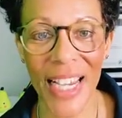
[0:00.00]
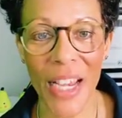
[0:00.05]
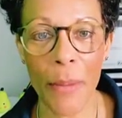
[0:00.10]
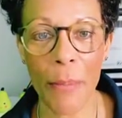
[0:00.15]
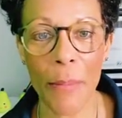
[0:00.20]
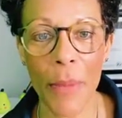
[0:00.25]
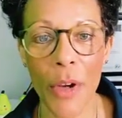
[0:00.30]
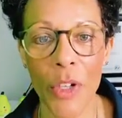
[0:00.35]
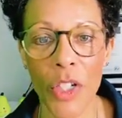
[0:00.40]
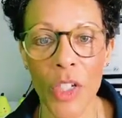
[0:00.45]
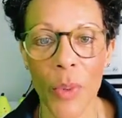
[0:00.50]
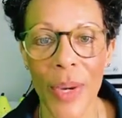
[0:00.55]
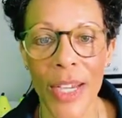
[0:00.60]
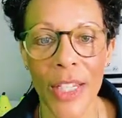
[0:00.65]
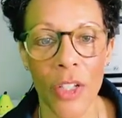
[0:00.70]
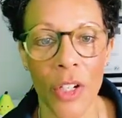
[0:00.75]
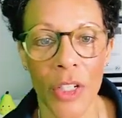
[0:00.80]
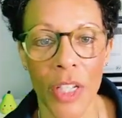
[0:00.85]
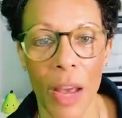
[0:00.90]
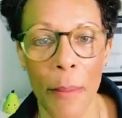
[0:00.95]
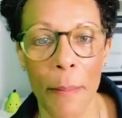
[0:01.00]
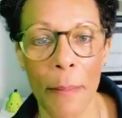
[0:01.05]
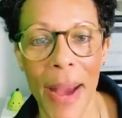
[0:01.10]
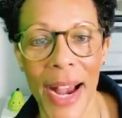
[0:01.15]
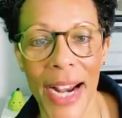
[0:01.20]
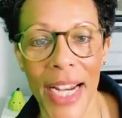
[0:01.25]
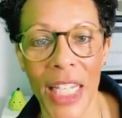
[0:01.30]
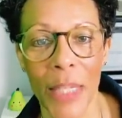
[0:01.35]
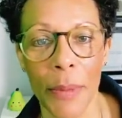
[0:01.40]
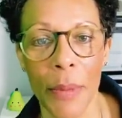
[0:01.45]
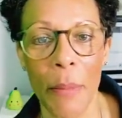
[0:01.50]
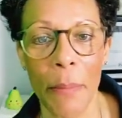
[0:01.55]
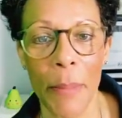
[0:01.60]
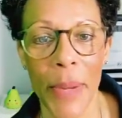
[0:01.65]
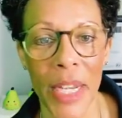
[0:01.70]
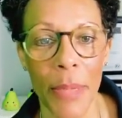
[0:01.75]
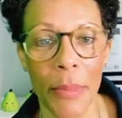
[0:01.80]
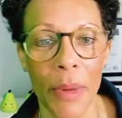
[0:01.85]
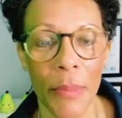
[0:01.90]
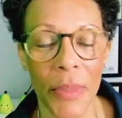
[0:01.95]
Motorway does a maximum
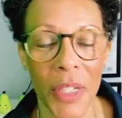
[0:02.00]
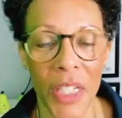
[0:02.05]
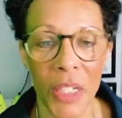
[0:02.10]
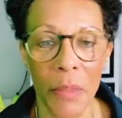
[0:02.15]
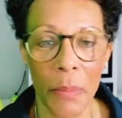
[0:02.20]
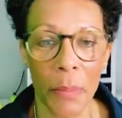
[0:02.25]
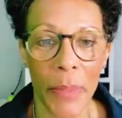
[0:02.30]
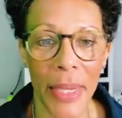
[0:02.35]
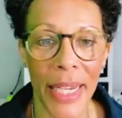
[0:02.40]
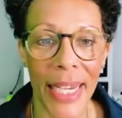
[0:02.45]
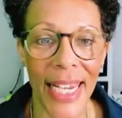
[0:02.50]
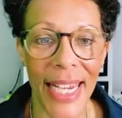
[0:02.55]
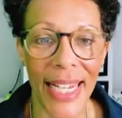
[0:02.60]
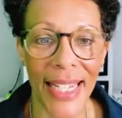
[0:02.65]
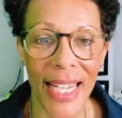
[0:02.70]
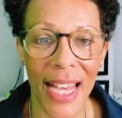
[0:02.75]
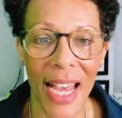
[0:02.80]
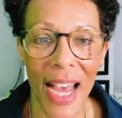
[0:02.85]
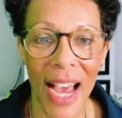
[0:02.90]
minimum speed.